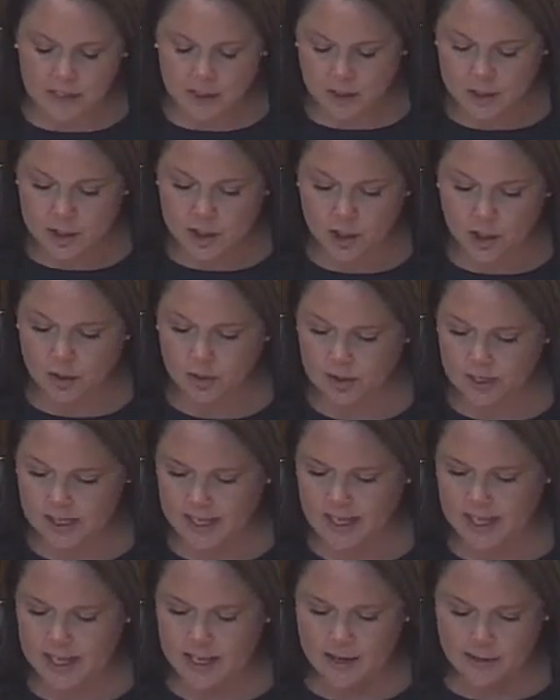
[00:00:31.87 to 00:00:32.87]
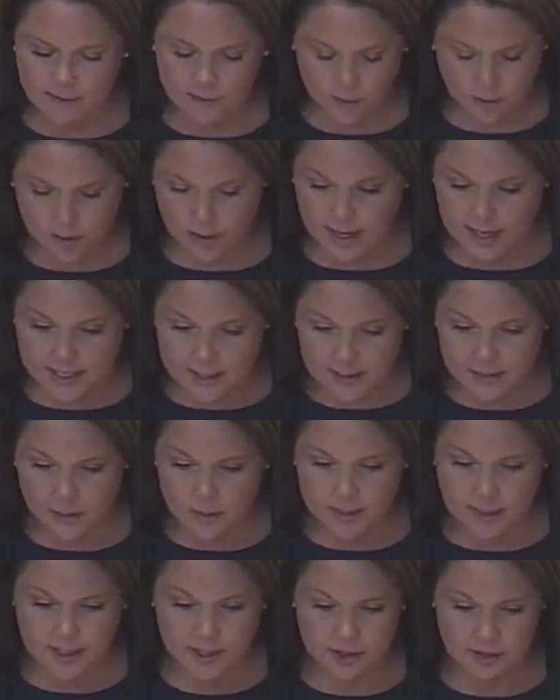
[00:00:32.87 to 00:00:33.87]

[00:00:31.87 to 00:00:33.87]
So, for I just want to